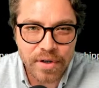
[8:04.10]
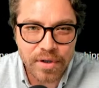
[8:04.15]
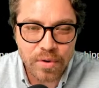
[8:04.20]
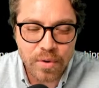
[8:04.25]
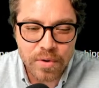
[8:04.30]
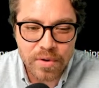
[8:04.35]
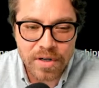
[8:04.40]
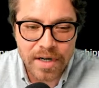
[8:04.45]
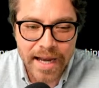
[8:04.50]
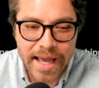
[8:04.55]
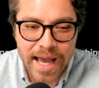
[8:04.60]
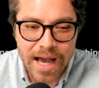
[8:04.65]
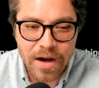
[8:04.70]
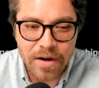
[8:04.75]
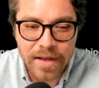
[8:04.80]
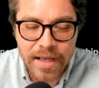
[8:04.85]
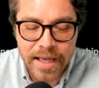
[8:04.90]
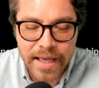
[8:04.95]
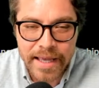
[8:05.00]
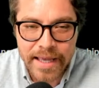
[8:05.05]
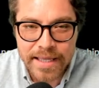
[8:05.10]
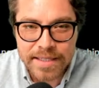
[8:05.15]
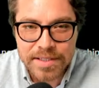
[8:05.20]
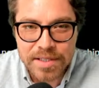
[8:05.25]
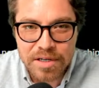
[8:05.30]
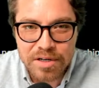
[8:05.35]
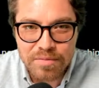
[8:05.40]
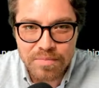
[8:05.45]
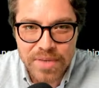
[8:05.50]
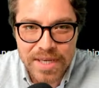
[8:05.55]
going to order now, it's
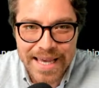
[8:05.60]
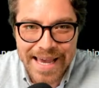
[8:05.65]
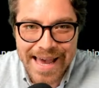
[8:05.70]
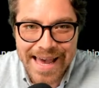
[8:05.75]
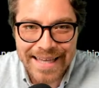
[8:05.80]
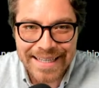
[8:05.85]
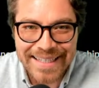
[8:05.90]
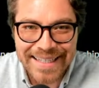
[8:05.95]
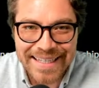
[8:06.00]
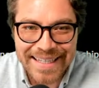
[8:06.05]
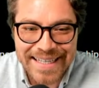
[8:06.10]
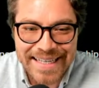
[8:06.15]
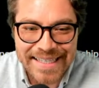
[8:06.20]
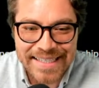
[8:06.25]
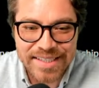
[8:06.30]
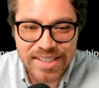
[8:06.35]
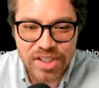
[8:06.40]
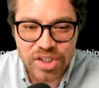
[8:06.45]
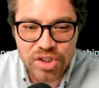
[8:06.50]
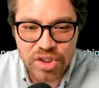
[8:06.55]
going to be at least